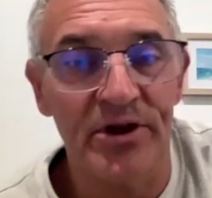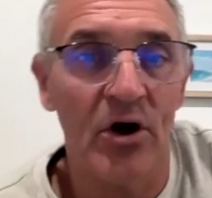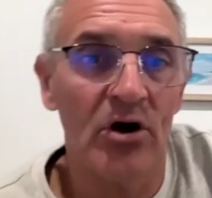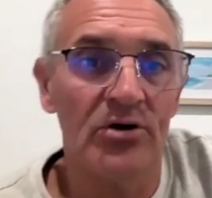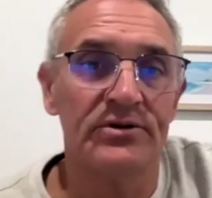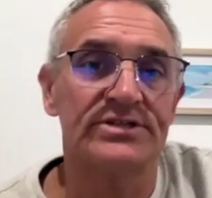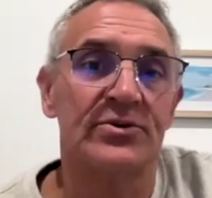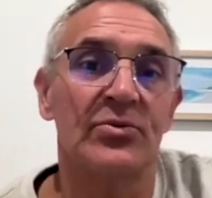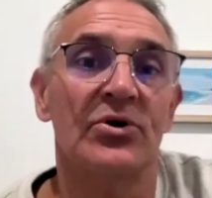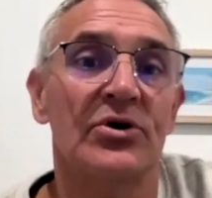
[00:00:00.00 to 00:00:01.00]
high risk
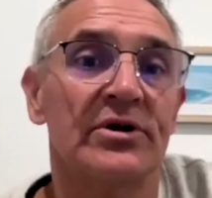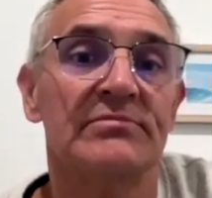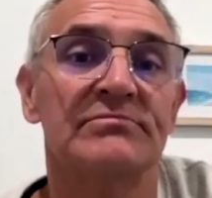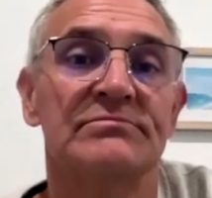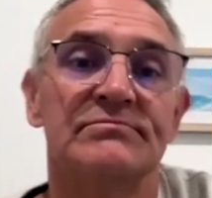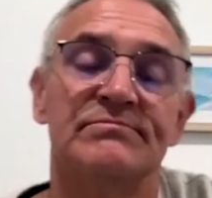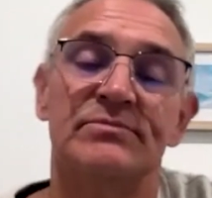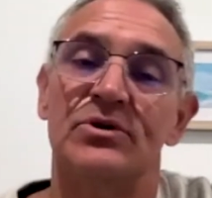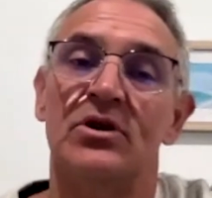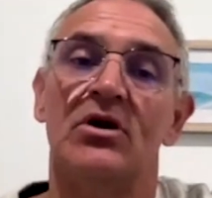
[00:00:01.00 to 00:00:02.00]
work,
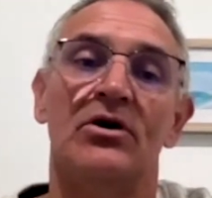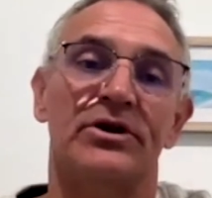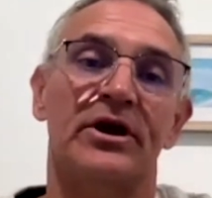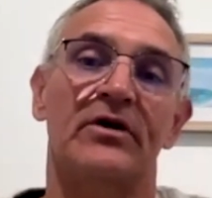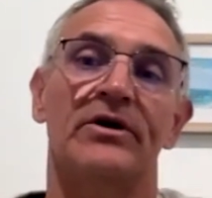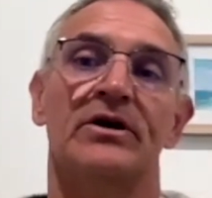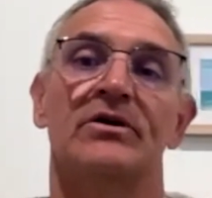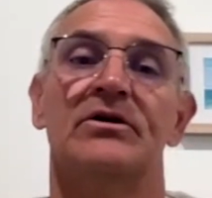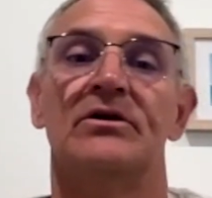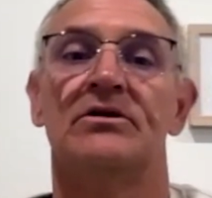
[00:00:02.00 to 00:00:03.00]
lot going
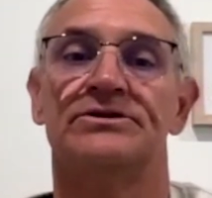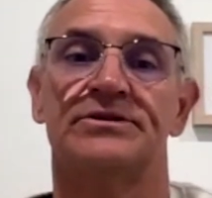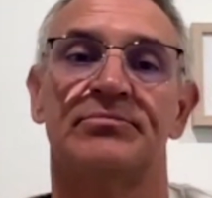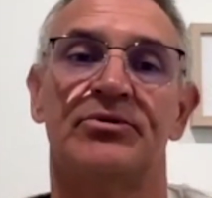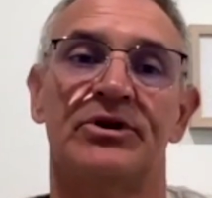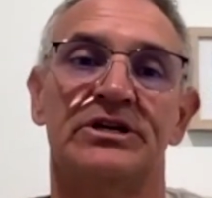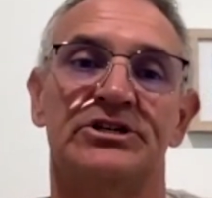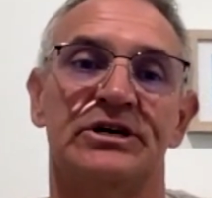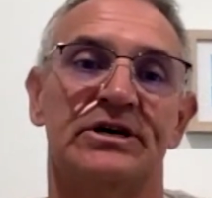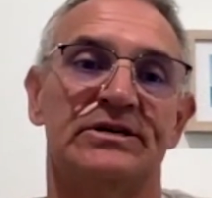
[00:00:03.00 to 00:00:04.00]
on, lots of
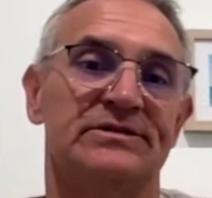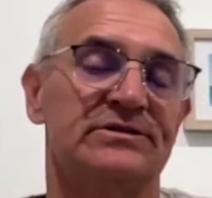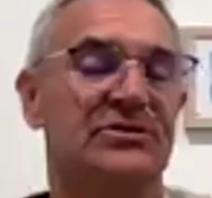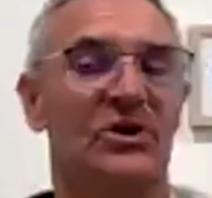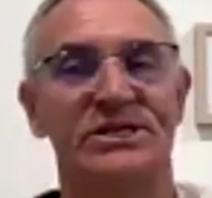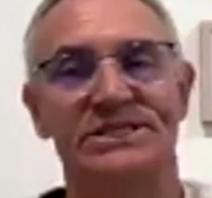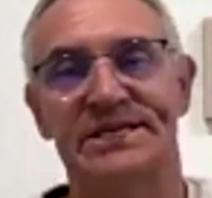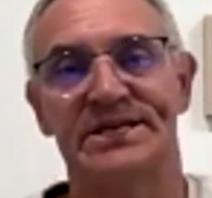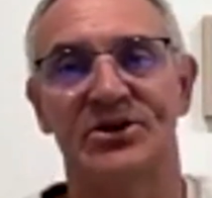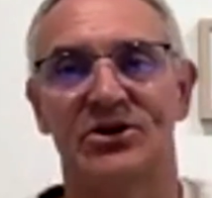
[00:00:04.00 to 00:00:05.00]
pressure, tight
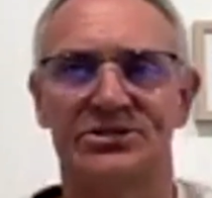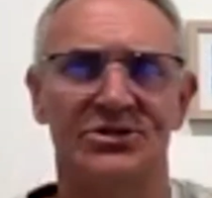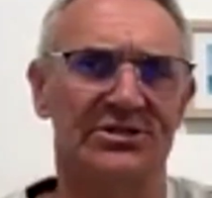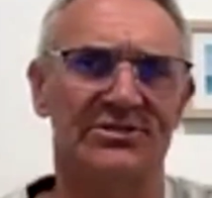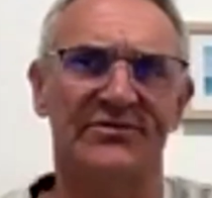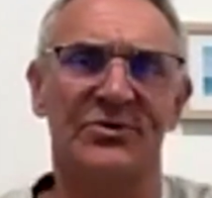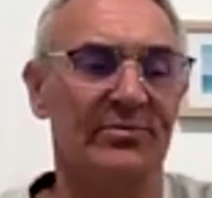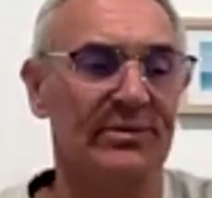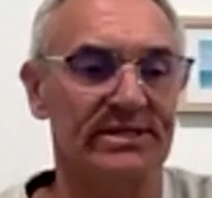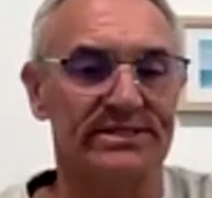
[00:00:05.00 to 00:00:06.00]
deadlines, lots of
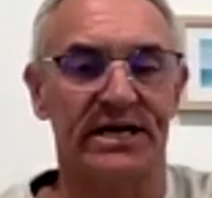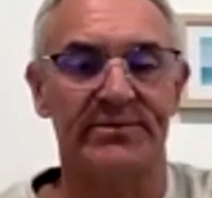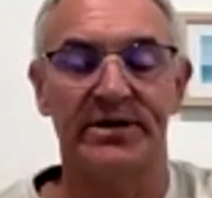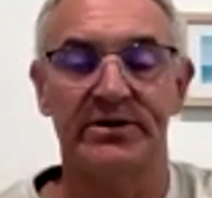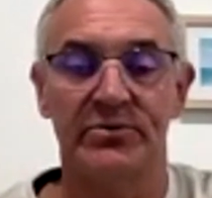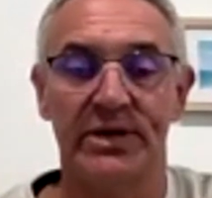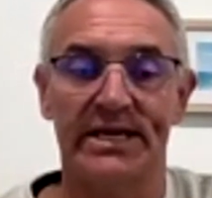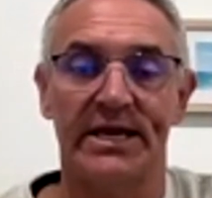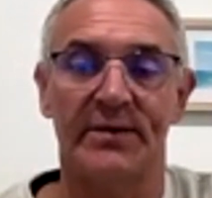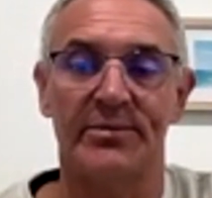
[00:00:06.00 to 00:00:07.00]
equipment in the same area. We got
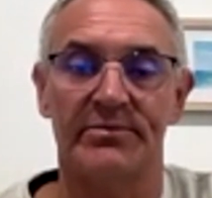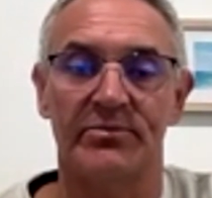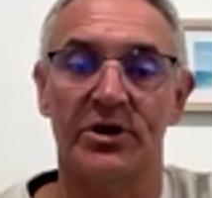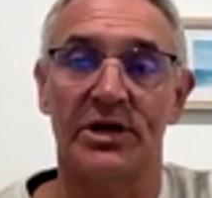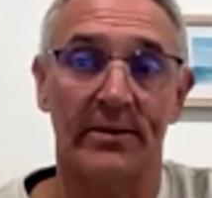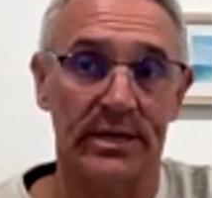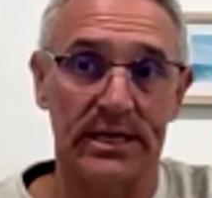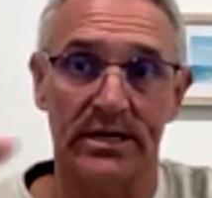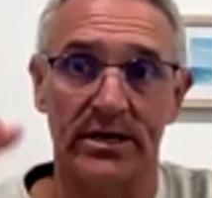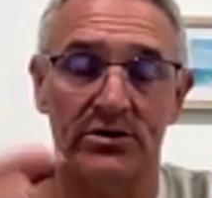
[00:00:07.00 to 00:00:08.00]
a couple of
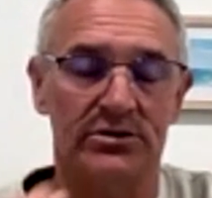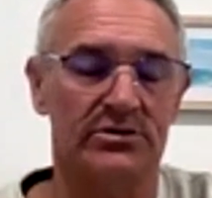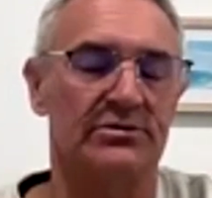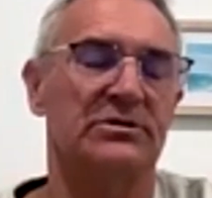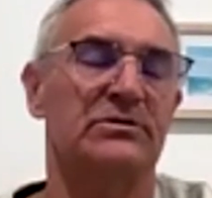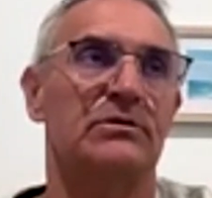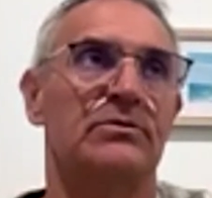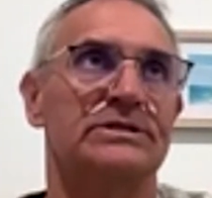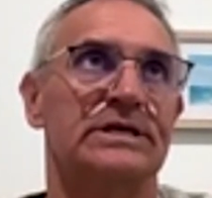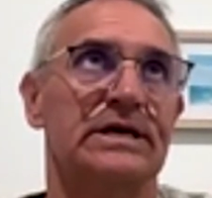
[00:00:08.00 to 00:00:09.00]
younger guys on, I
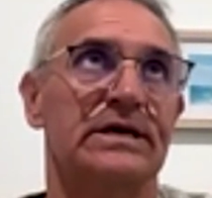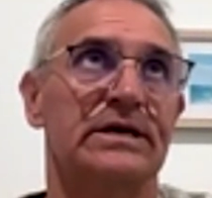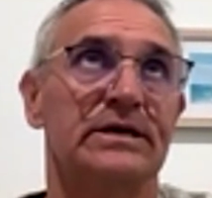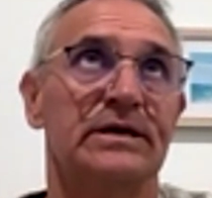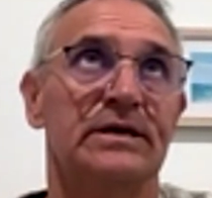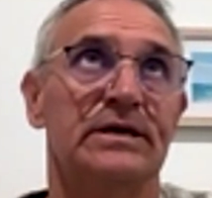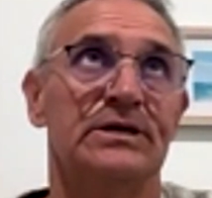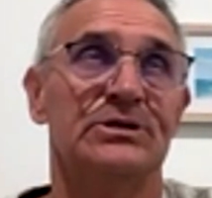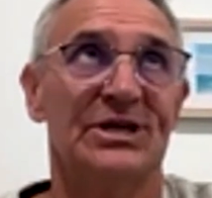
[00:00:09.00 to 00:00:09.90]
won't say younger, because they